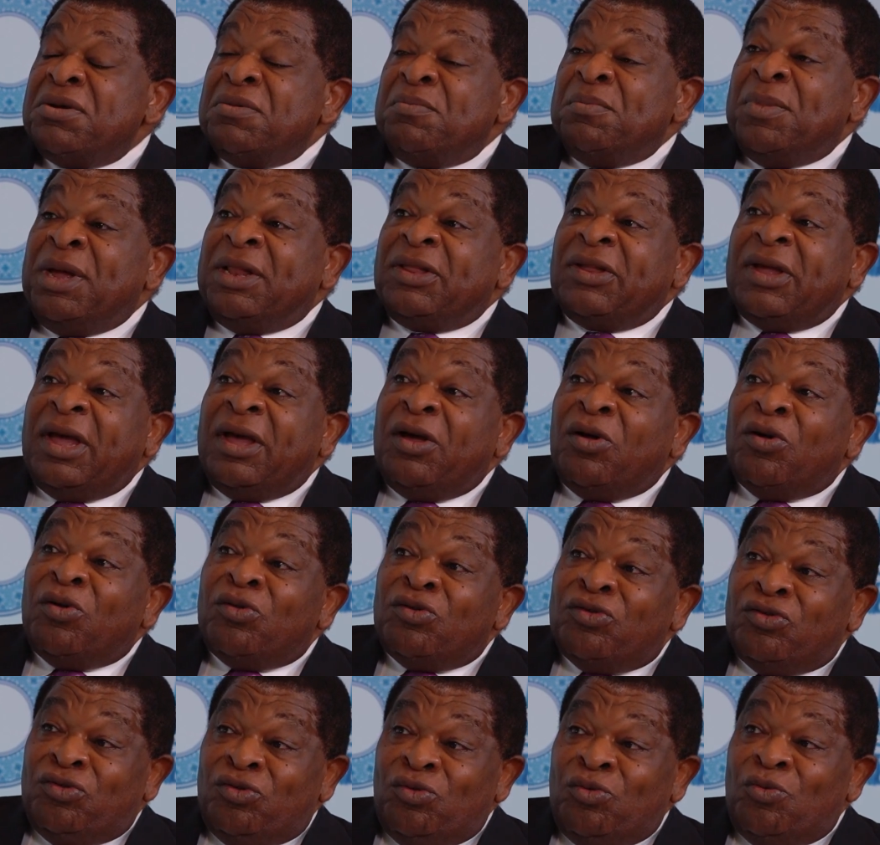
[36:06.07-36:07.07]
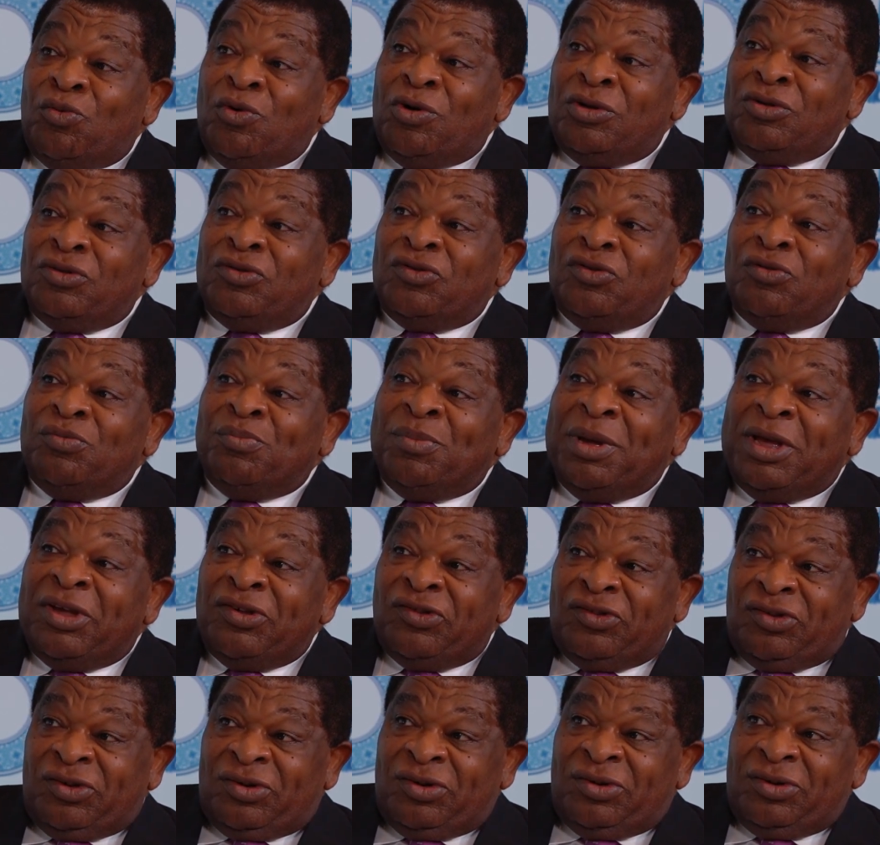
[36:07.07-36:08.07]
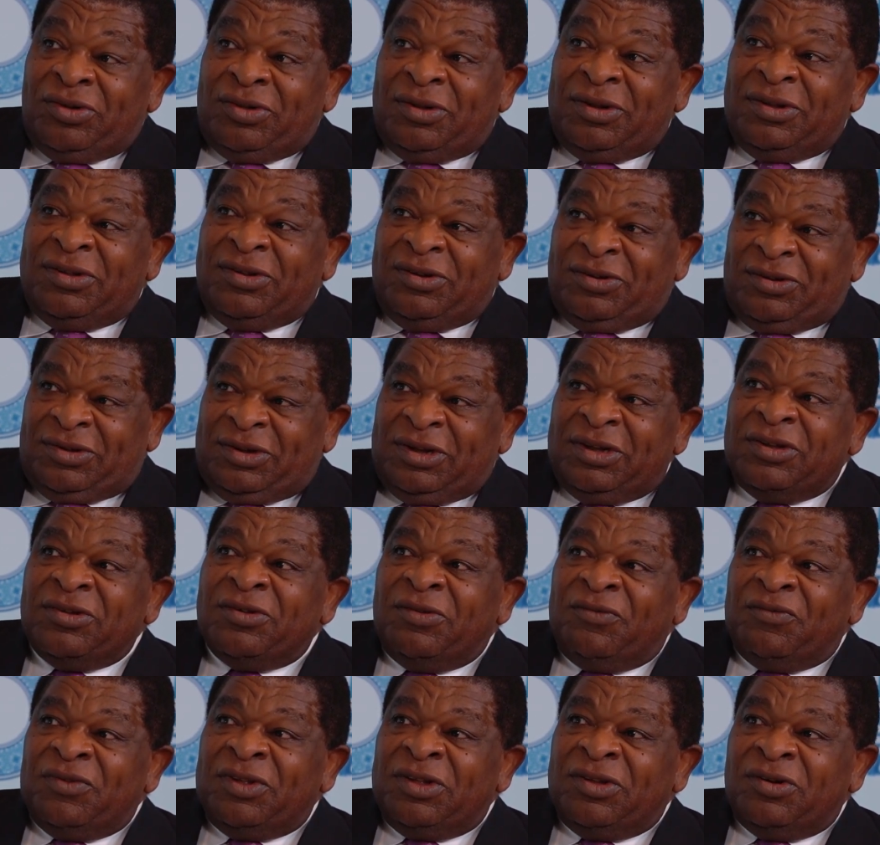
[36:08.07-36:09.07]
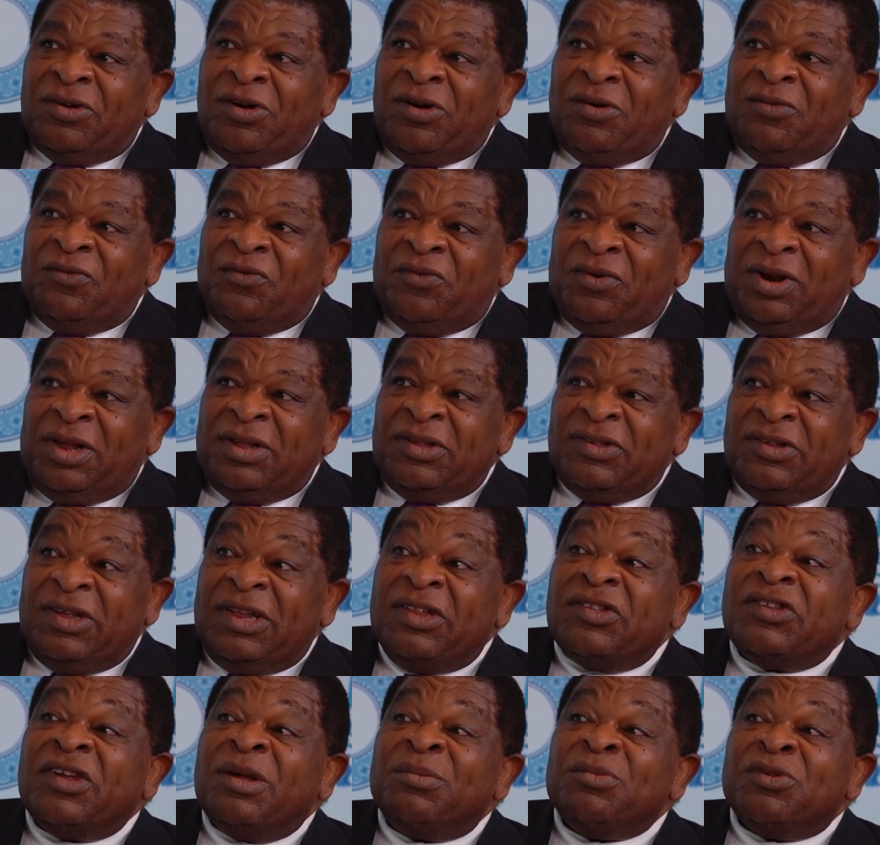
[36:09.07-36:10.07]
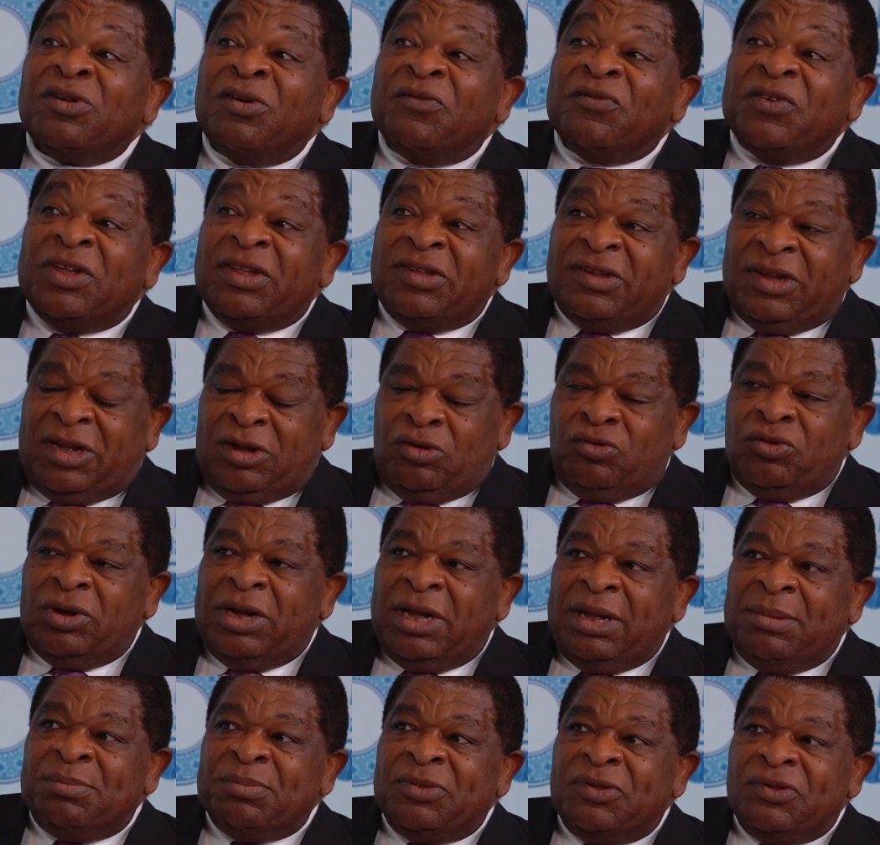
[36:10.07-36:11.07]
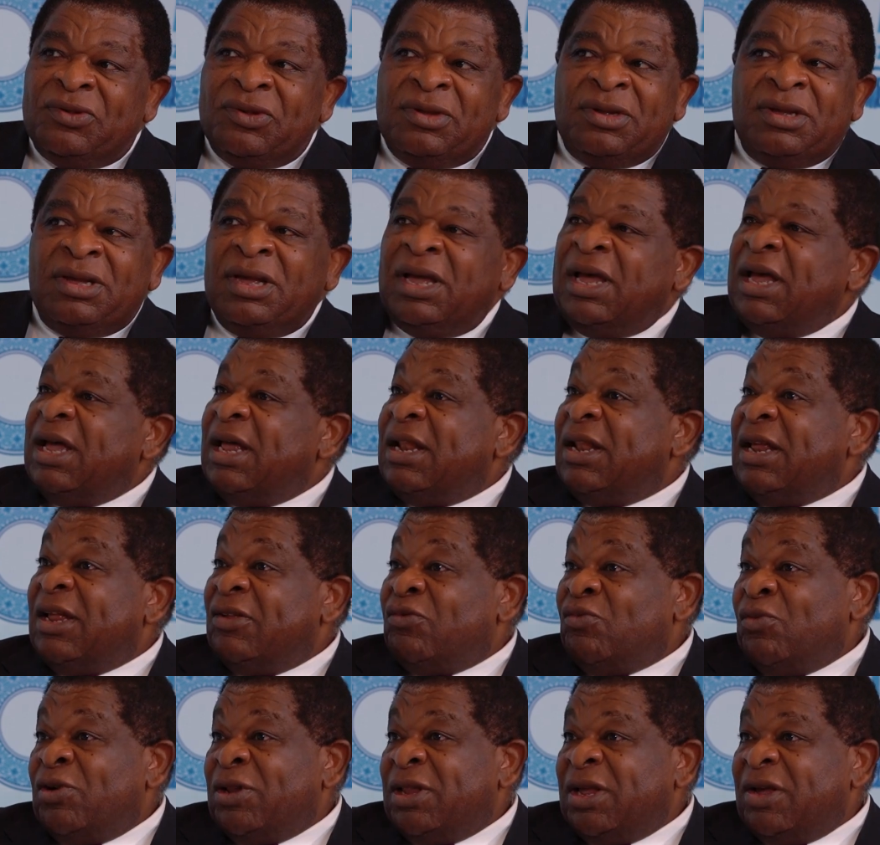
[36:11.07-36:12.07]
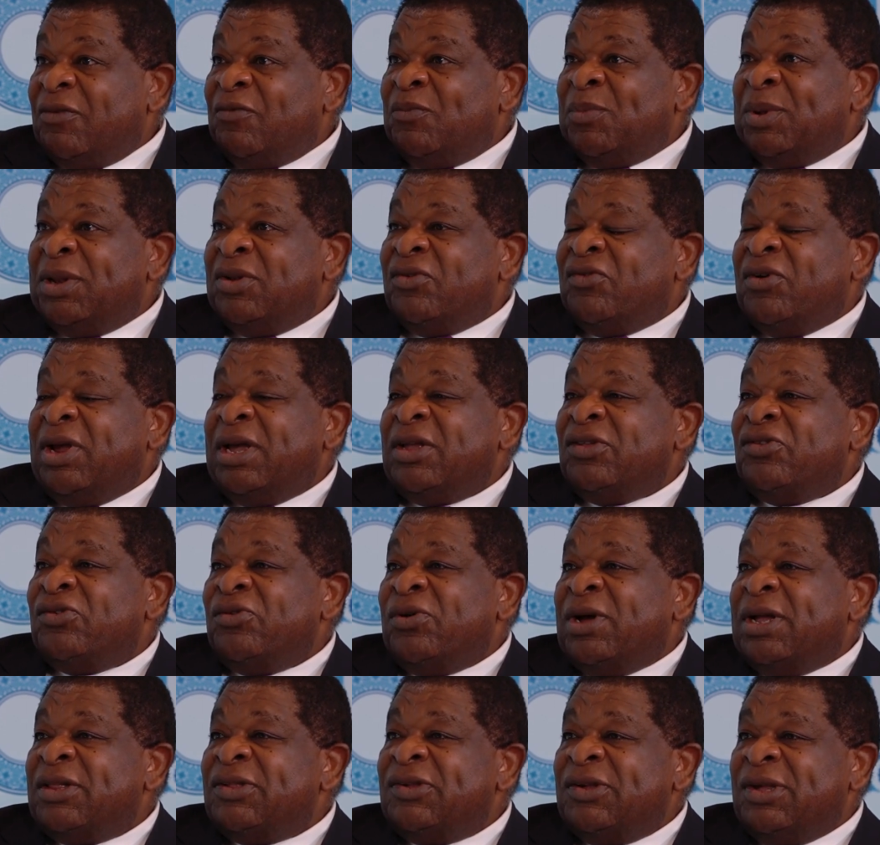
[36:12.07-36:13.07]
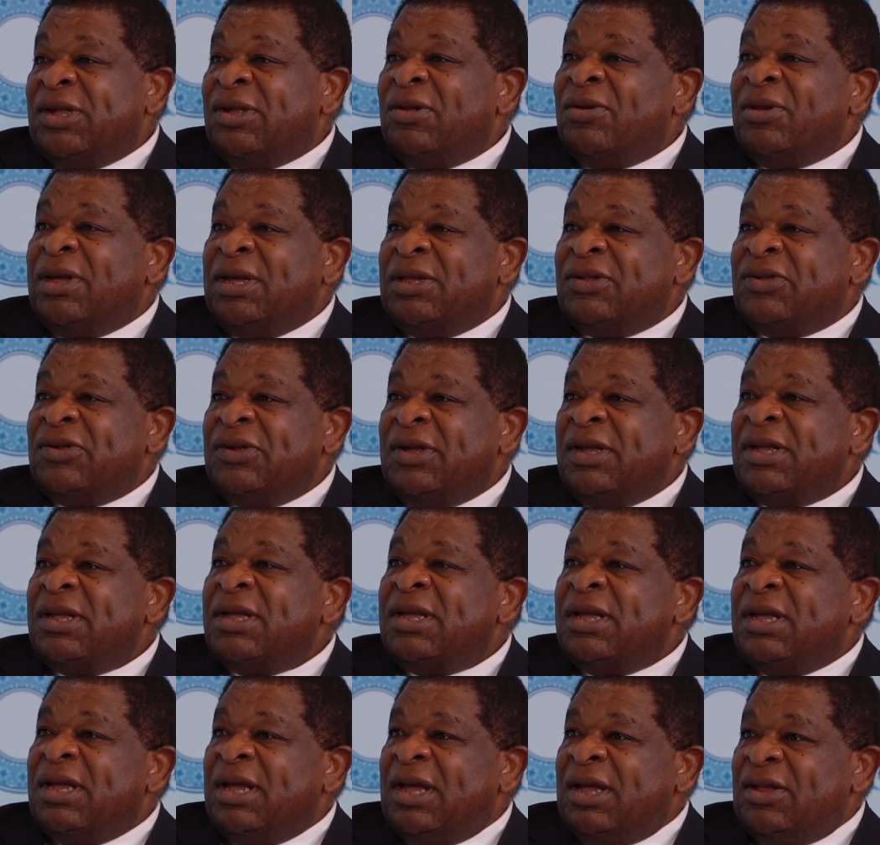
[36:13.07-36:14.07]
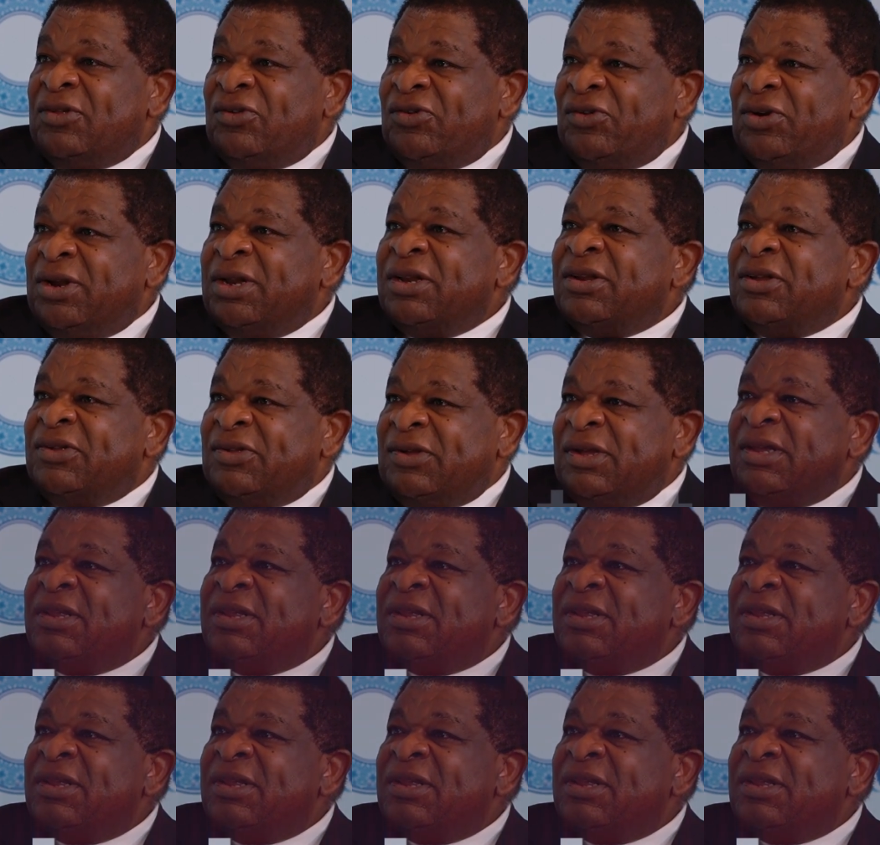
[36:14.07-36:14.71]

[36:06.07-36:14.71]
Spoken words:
But I also want to measure the success of this conference in terms of its outcomes, and that's what I've been trying to articulate during this